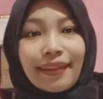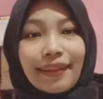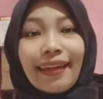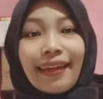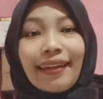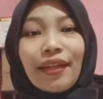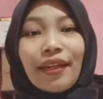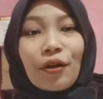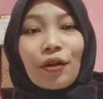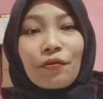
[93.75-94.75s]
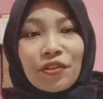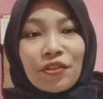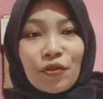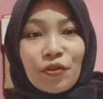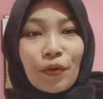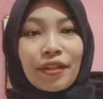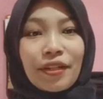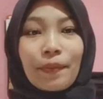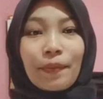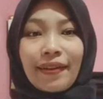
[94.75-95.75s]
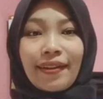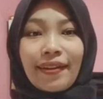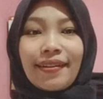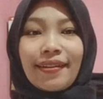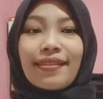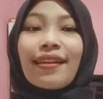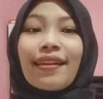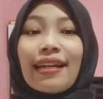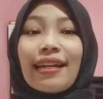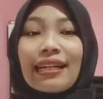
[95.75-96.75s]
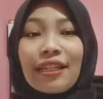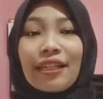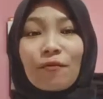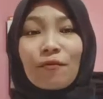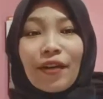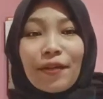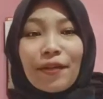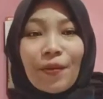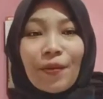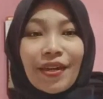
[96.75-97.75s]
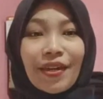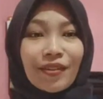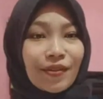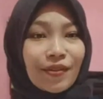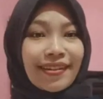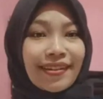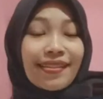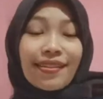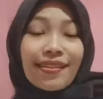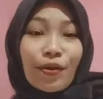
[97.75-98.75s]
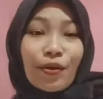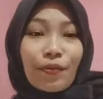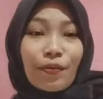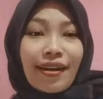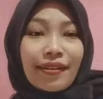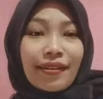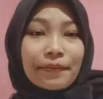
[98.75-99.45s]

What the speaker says: He overjoyed because his friend being treated so well.